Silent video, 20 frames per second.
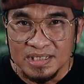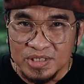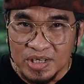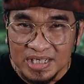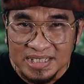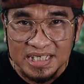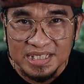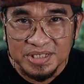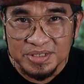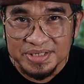
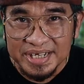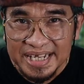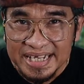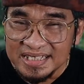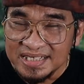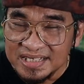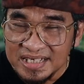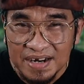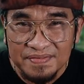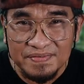So until
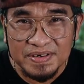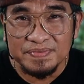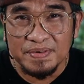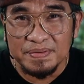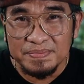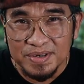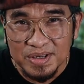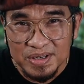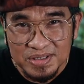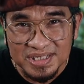today, travelers
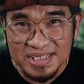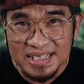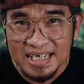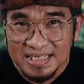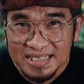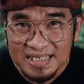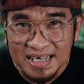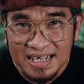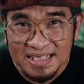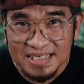from those
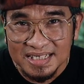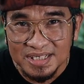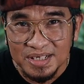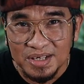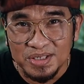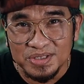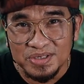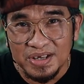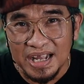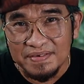19 countries
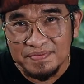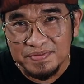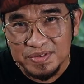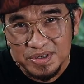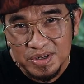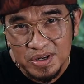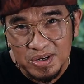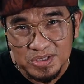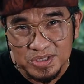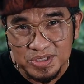also have
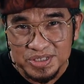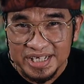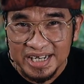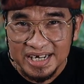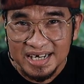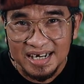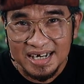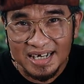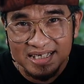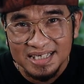to go to
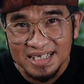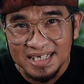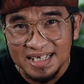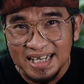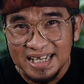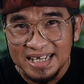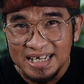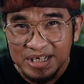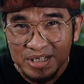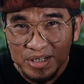
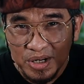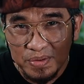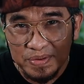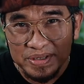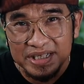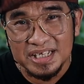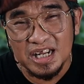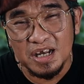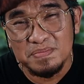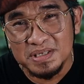Jakarta and then go
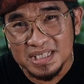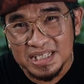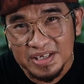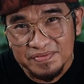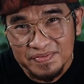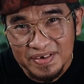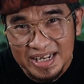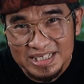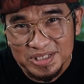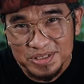with the
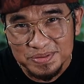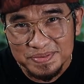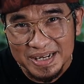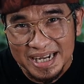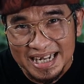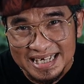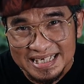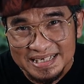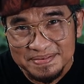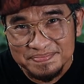domestic flight to
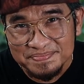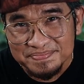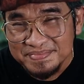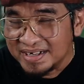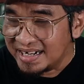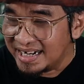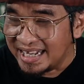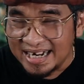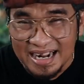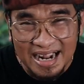Bali,
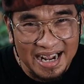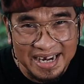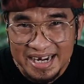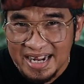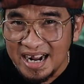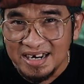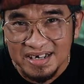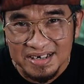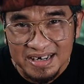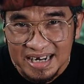like
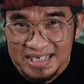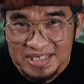any other